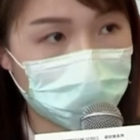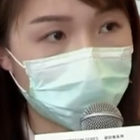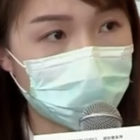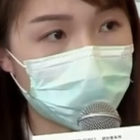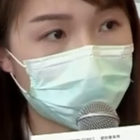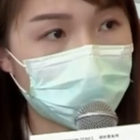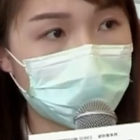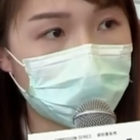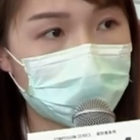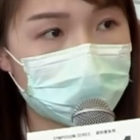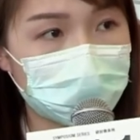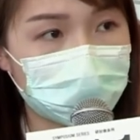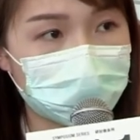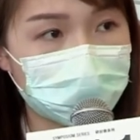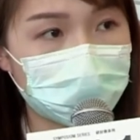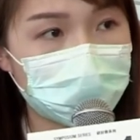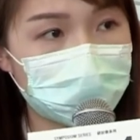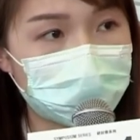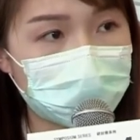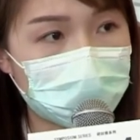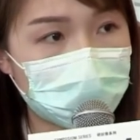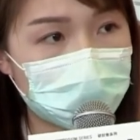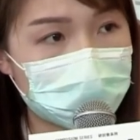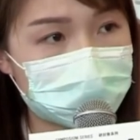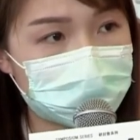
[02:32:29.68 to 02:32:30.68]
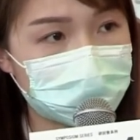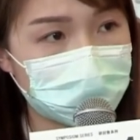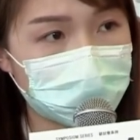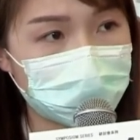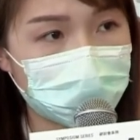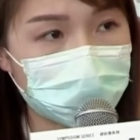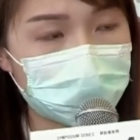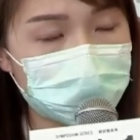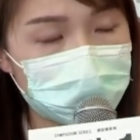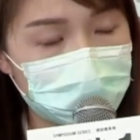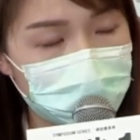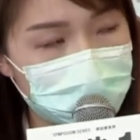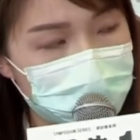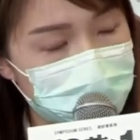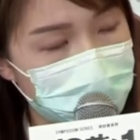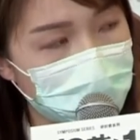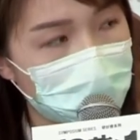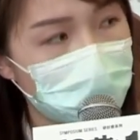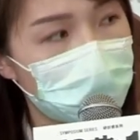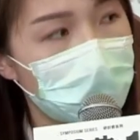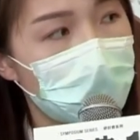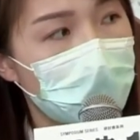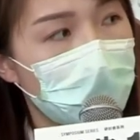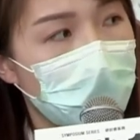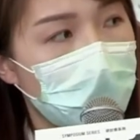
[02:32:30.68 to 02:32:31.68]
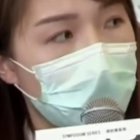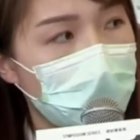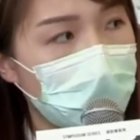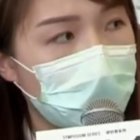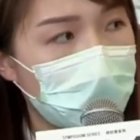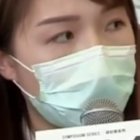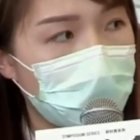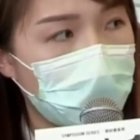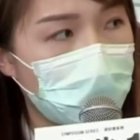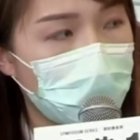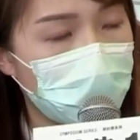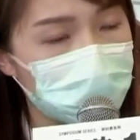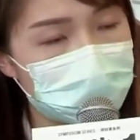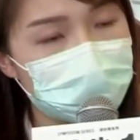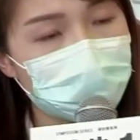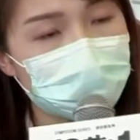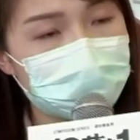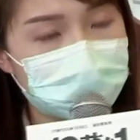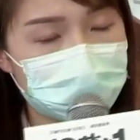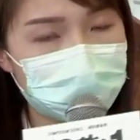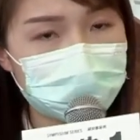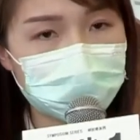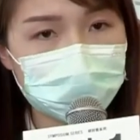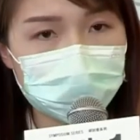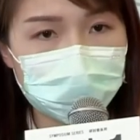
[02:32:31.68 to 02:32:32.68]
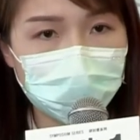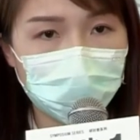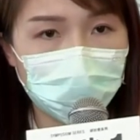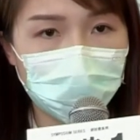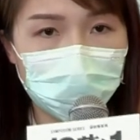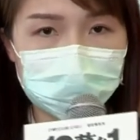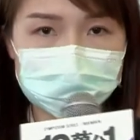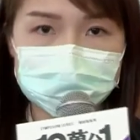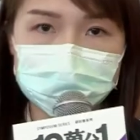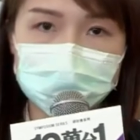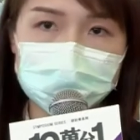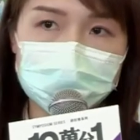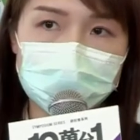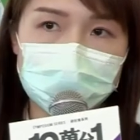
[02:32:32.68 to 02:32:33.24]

some sometimes we would engage in a flipped classroom model.